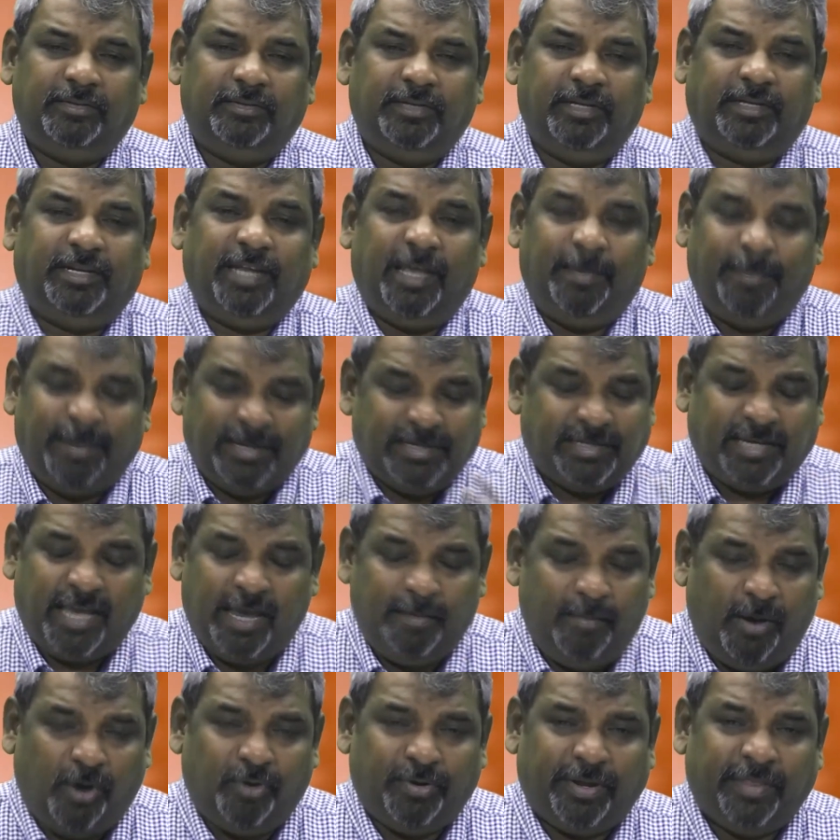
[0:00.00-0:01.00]
the demons
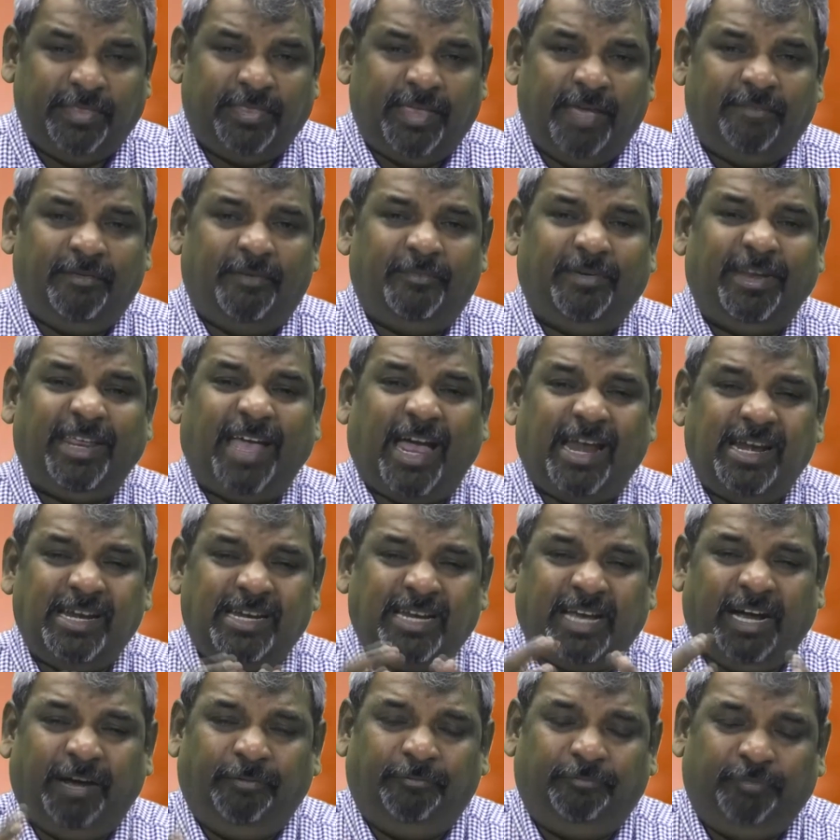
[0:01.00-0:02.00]
came out and they were very
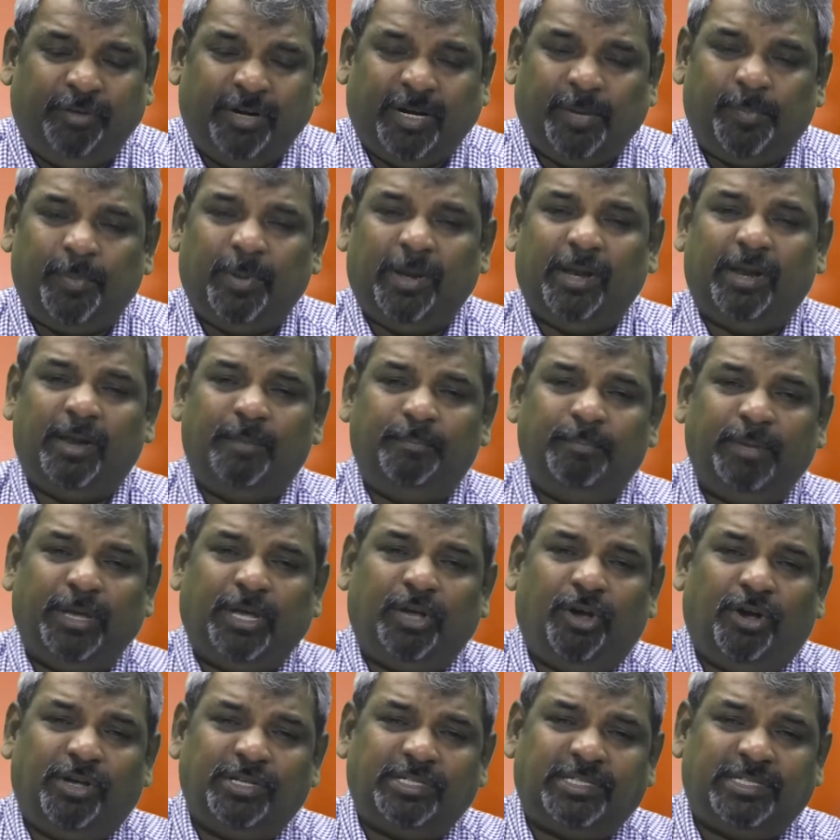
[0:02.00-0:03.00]
uncomfortable
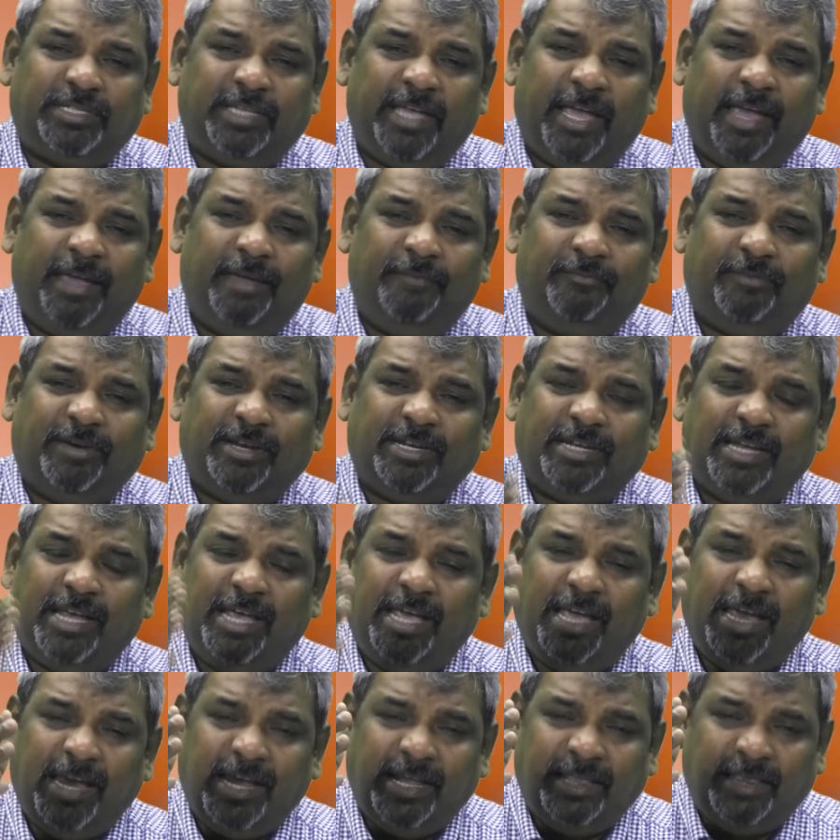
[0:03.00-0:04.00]
because they were
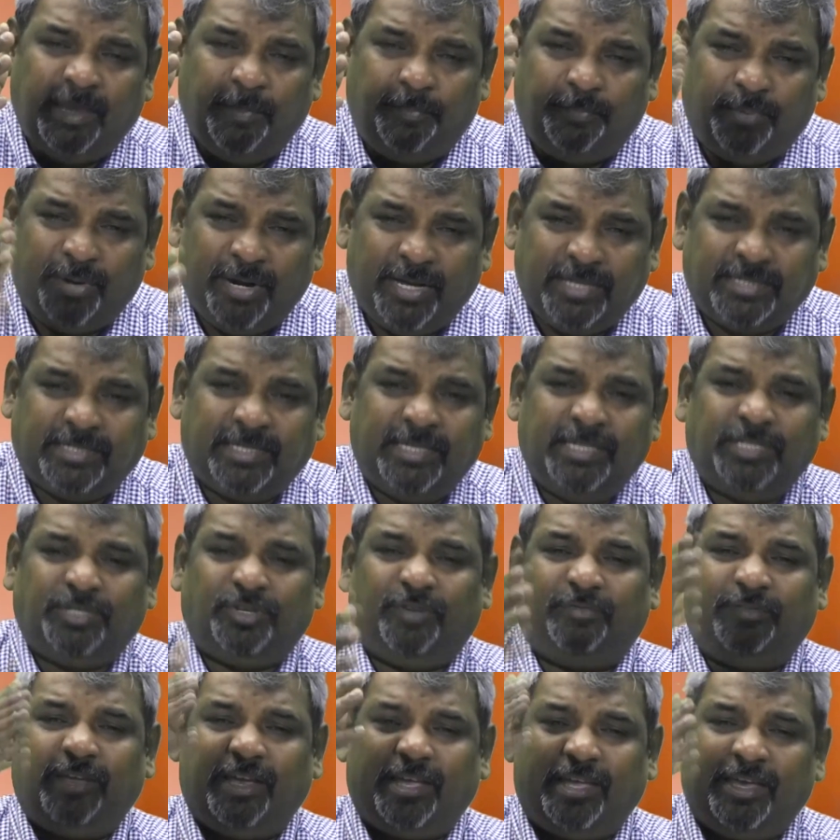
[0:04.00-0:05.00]
in the presence
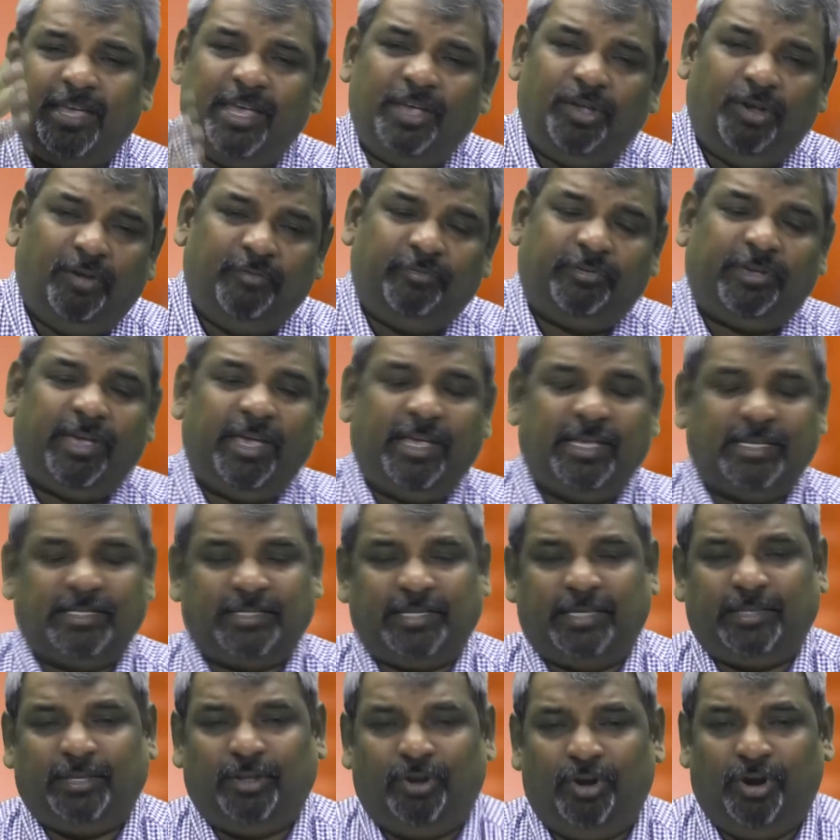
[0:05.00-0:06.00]
of the King of
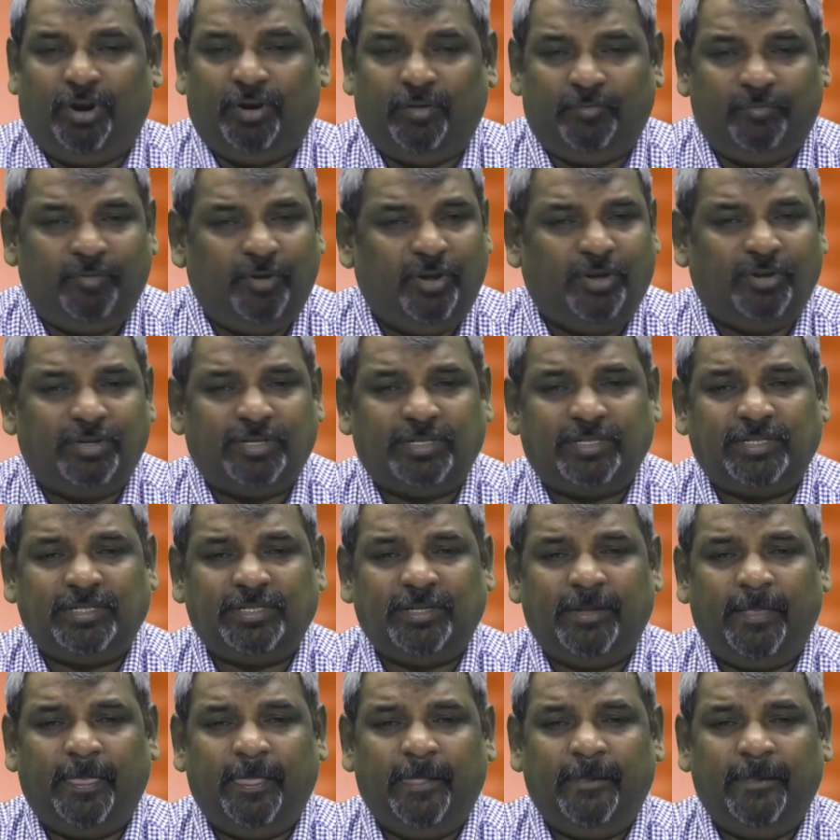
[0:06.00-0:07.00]
Kings and the Lord of Lords.